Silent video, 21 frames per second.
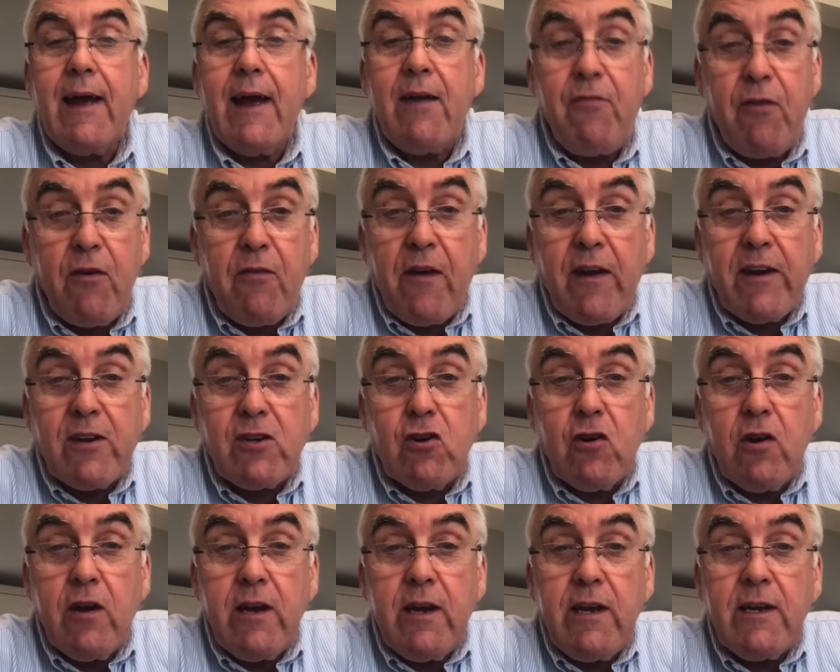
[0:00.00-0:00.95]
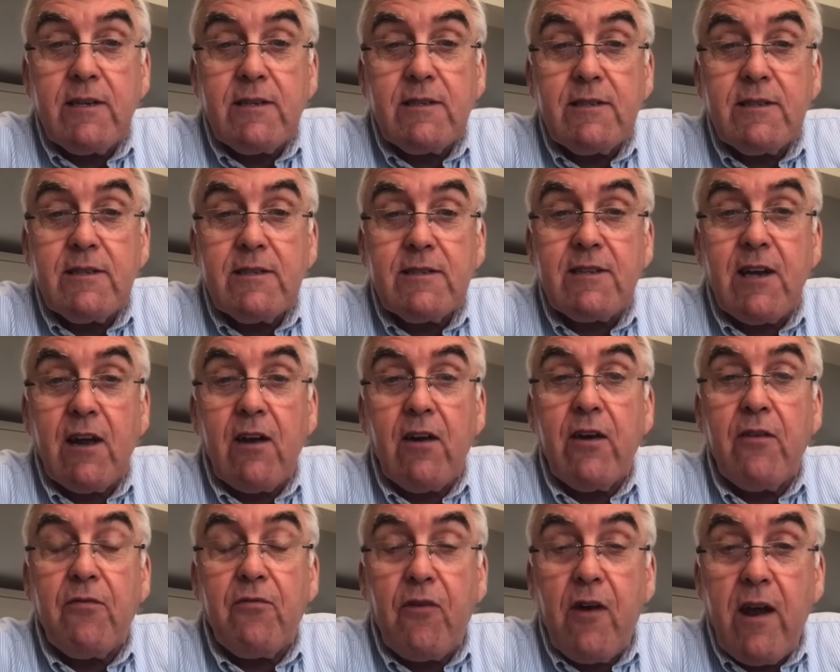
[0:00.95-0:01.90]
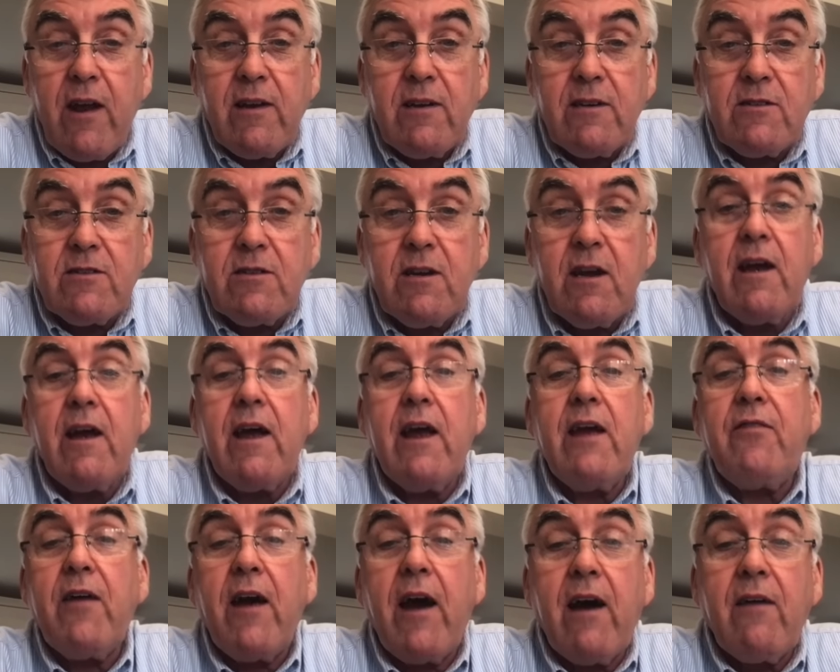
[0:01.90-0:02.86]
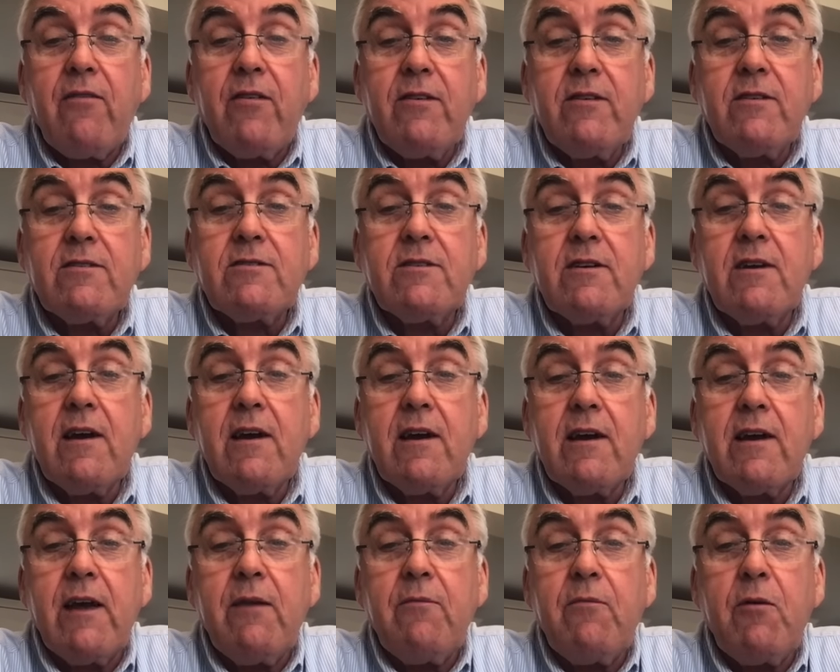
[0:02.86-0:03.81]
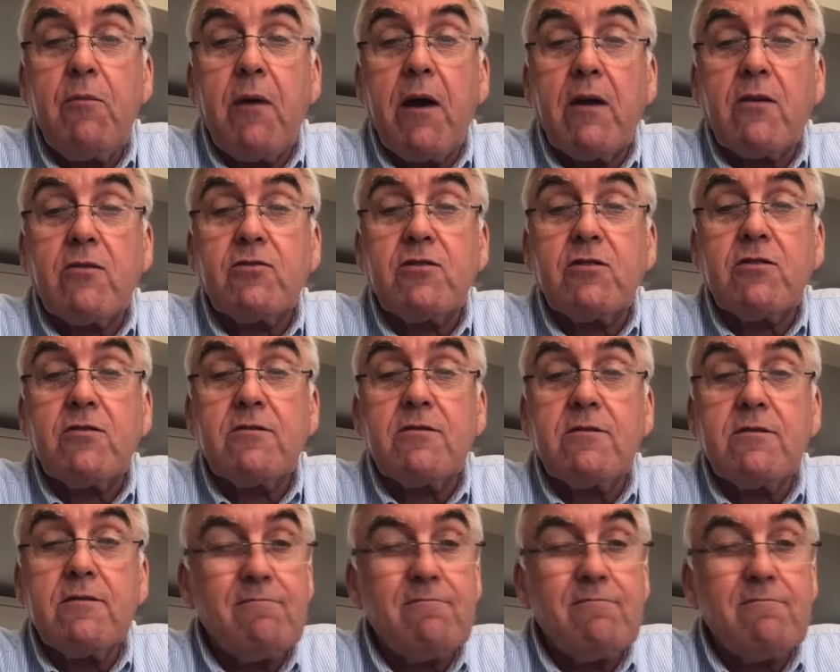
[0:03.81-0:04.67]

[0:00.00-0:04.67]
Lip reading: if you've enjoyed it, tell your friends. If you haven't, keep your mouth shut.